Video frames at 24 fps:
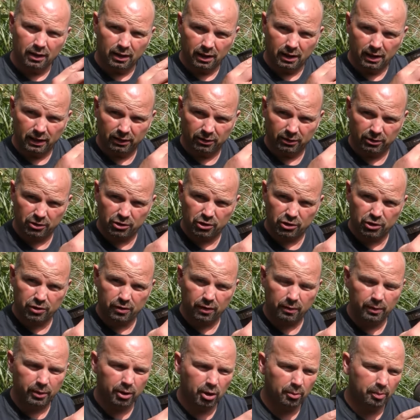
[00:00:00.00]
And you just
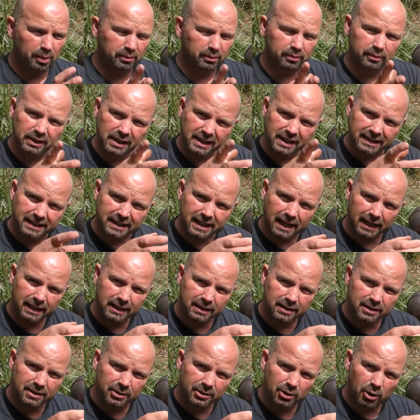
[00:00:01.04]
screw it up. It
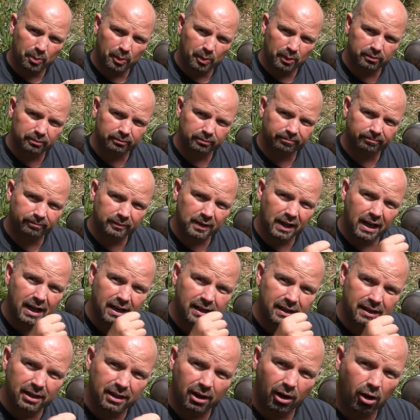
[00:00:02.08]
tightens it up
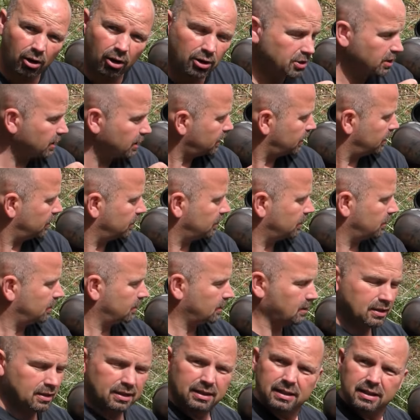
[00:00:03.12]
and it locks it
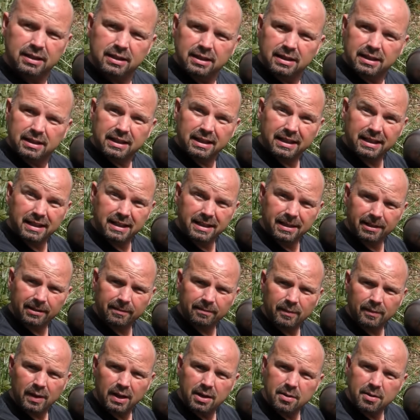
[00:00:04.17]
to here,
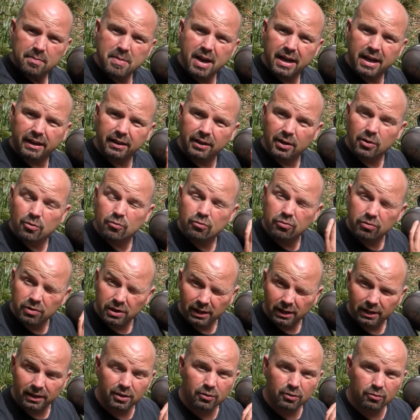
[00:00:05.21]
making it
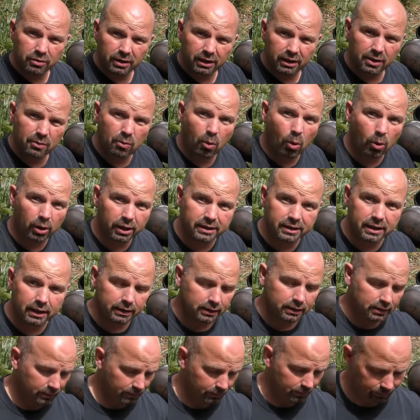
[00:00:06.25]
really, really
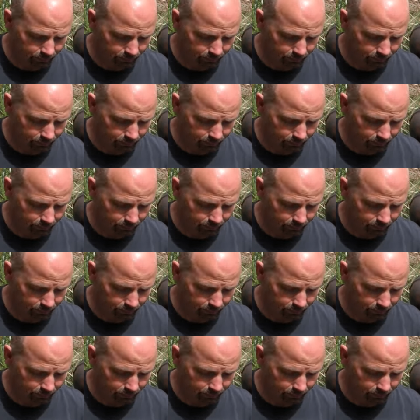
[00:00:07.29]
watertight.